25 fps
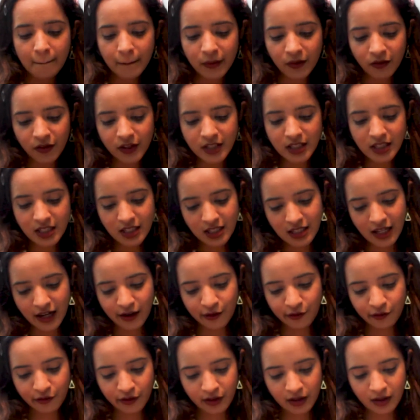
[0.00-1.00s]
But this
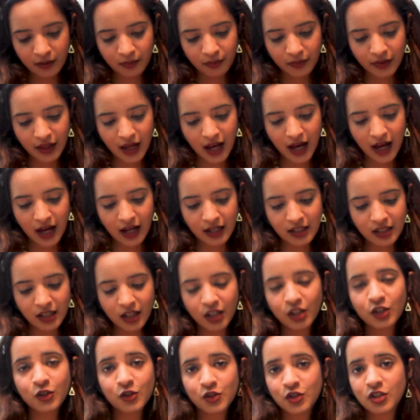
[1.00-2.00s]
is that film
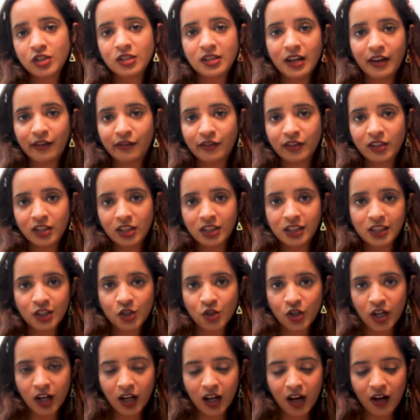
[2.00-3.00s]
that you should
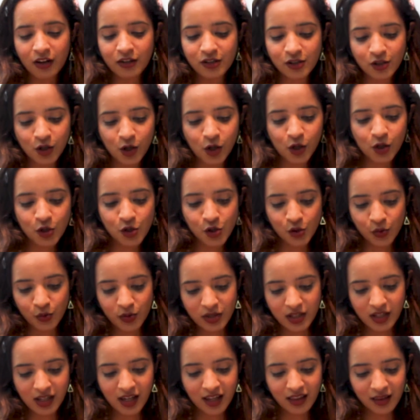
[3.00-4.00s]
definitely check out. It's called
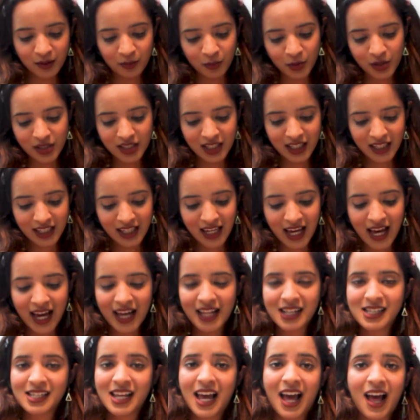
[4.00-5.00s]
Josie and the
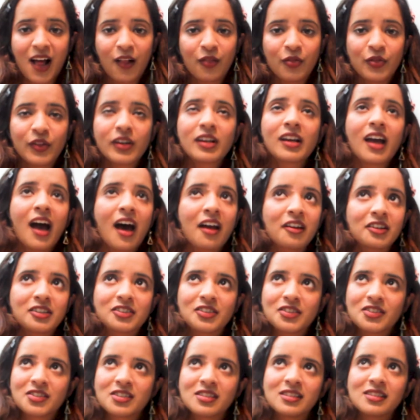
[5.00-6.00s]
Pussycats, and the
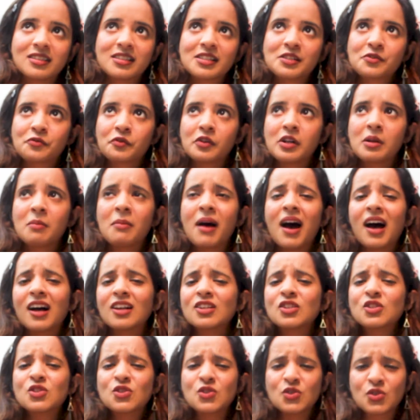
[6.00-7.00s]
characters in this film
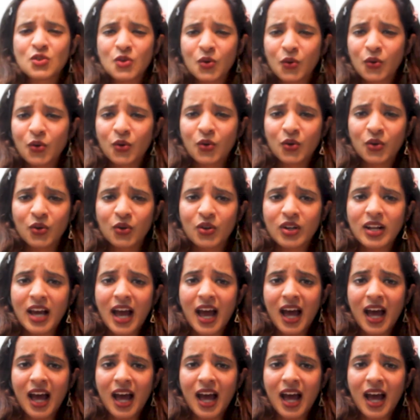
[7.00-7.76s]
are so good,